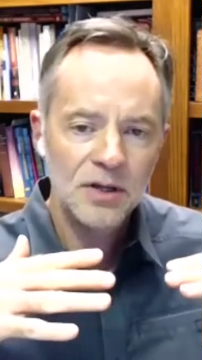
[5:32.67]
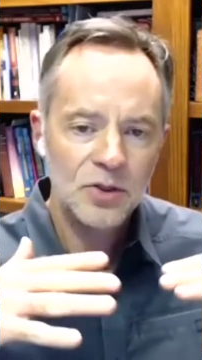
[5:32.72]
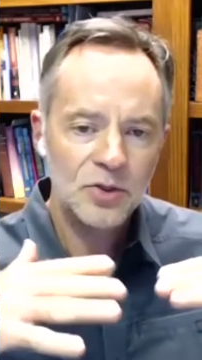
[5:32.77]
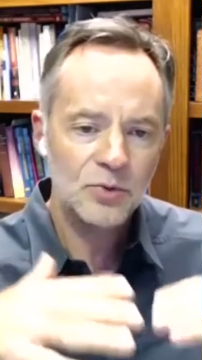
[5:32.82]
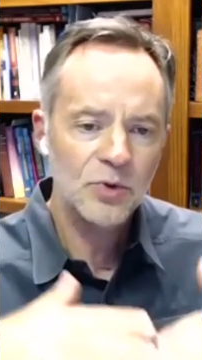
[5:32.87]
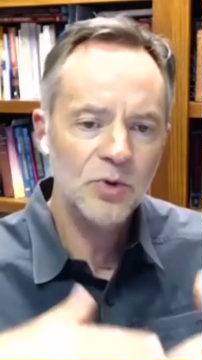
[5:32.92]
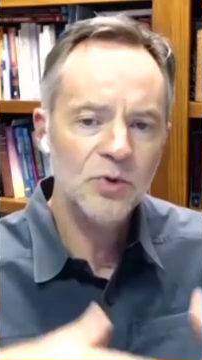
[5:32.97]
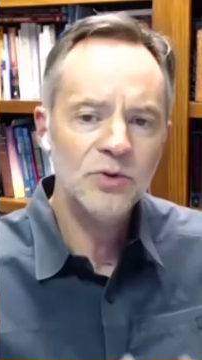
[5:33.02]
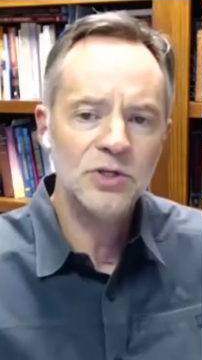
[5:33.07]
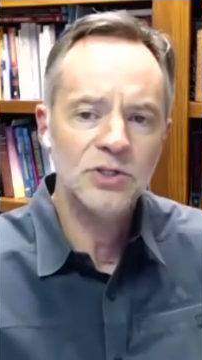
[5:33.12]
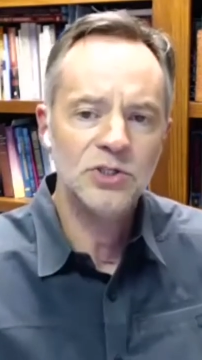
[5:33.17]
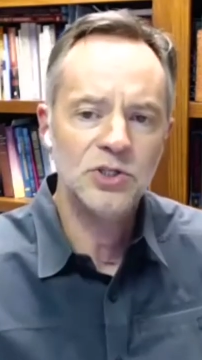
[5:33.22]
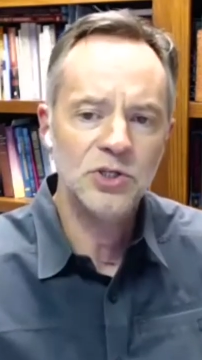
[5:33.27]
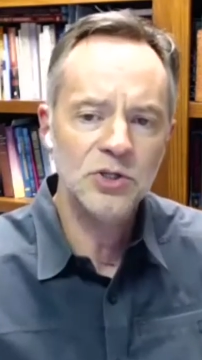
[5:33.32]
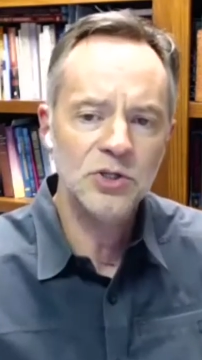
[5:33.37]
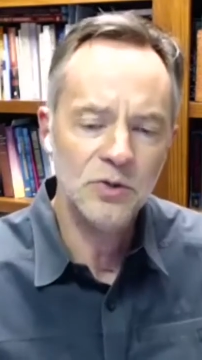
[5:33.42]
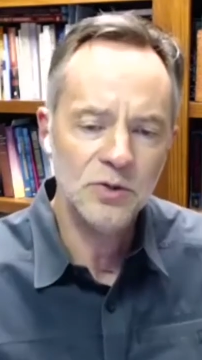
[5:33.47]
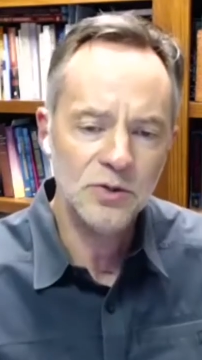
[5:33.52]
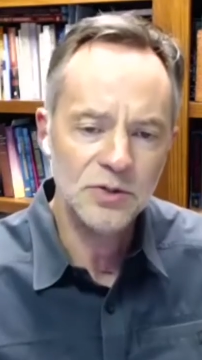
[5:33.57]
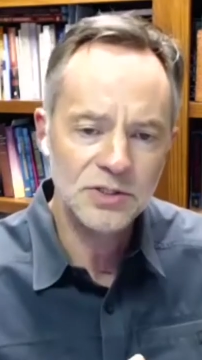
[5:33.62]
through the
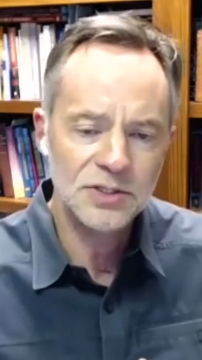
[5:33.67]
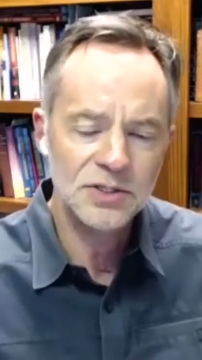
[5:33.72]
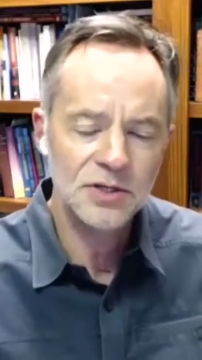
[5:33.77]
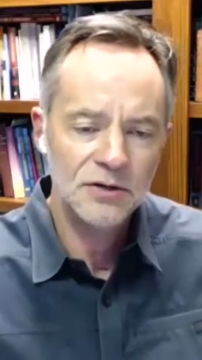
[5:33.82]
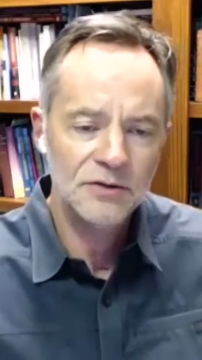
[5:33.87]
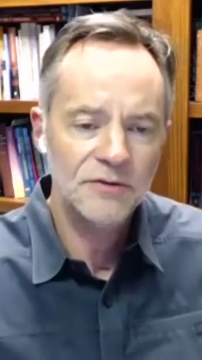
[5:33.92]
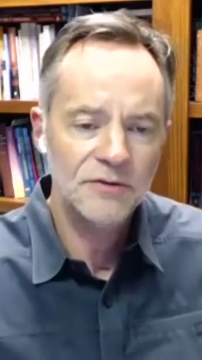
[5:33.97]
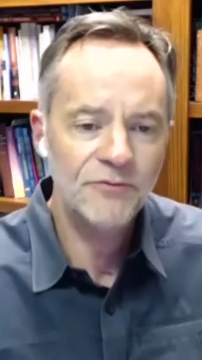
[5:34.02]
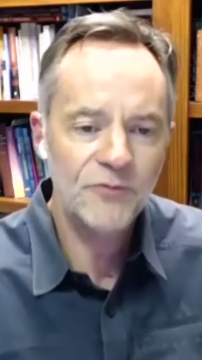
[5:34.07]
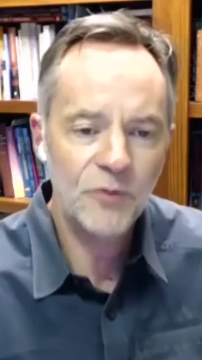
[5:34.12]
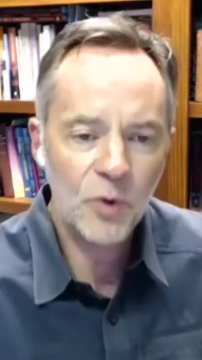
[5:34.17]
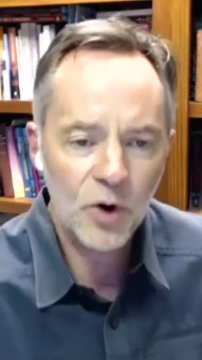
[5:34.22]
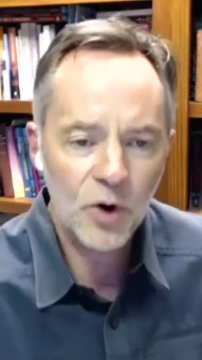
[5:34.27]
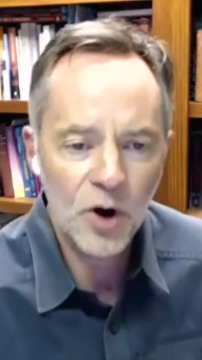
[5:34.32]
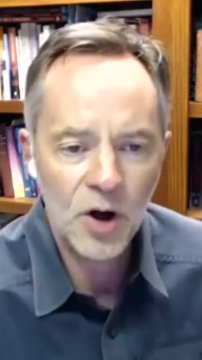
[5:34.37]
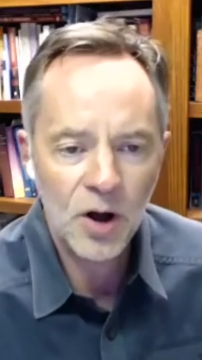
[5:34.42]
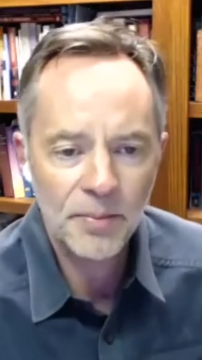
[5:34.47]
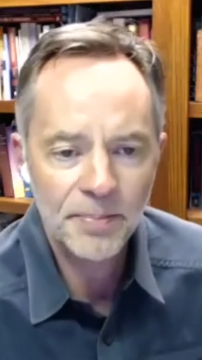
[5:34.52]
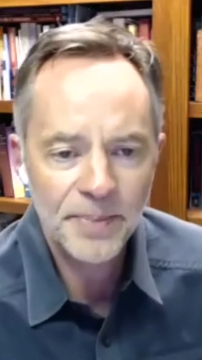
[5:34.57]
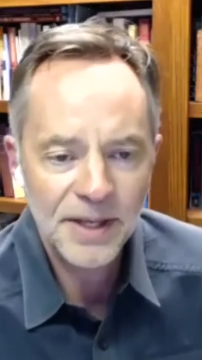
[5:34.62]
Jews for
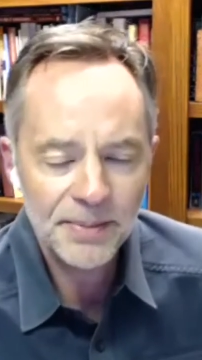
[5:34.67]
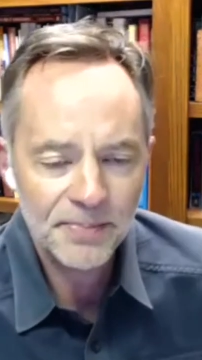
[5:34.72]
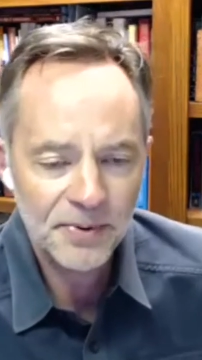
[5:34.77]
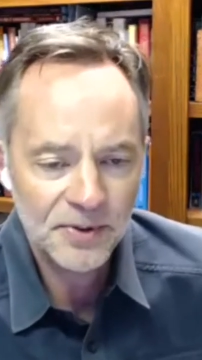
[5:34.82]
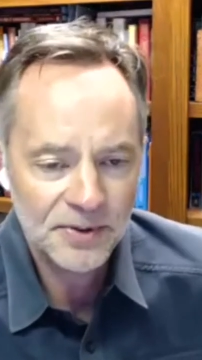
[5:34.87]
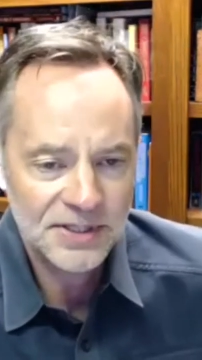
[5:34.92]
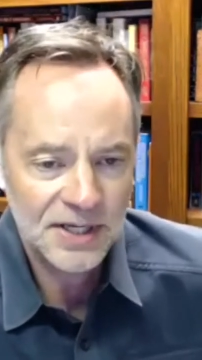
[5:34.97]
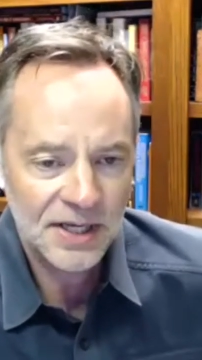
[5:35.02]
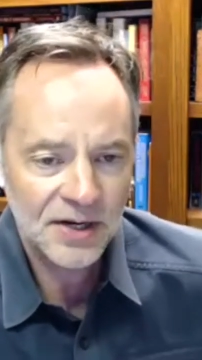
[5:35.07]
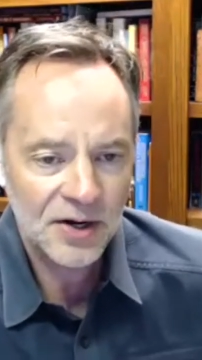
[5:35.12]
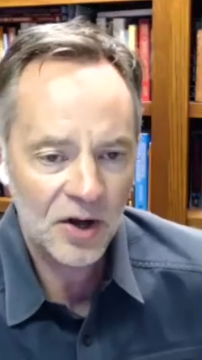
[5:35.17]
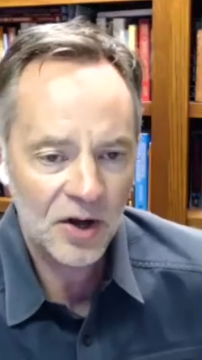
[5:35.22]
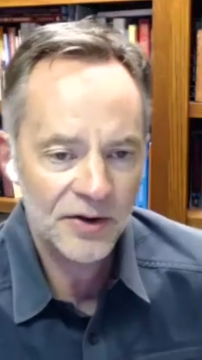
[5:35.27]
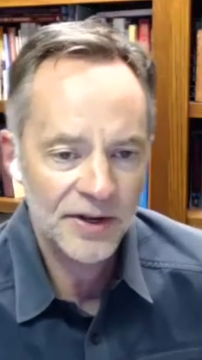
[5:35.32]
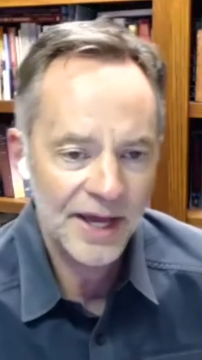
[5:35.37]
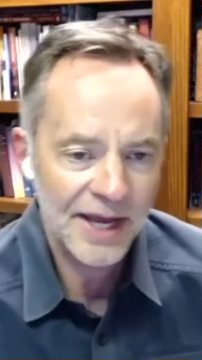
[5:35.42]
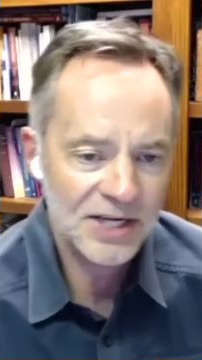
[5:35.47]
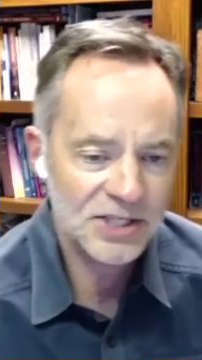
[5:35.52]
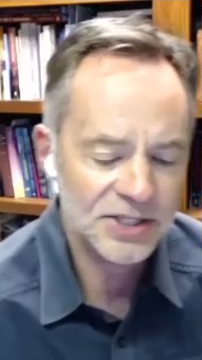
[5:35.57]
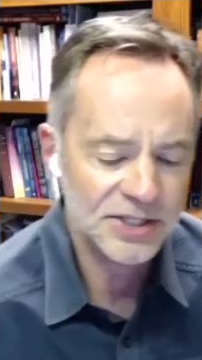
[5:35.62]
all peoples and all
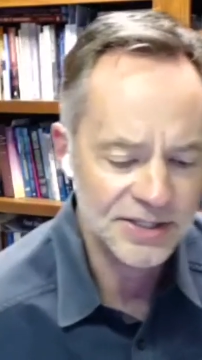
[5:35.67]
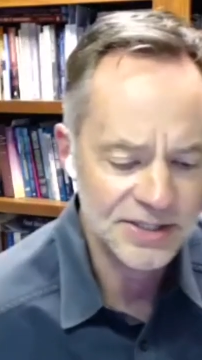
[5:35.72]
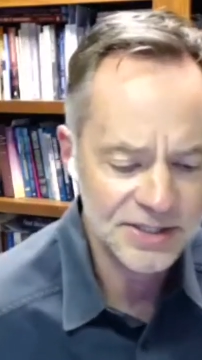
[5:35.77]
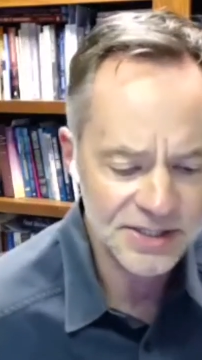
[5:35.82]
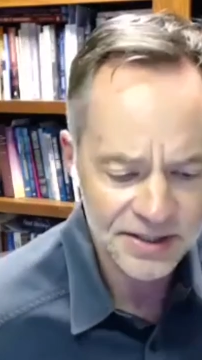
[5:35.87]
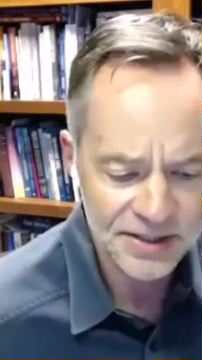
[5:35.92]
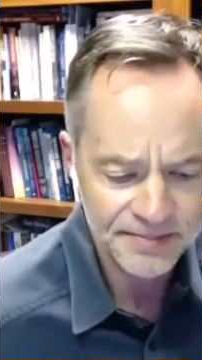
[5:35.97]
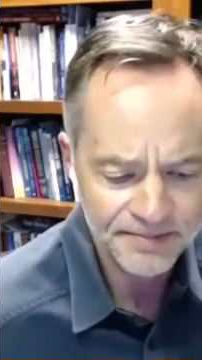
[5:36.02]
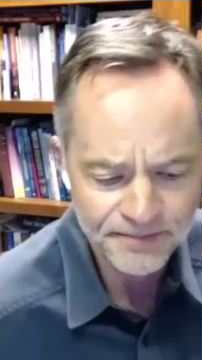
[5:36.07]
nations.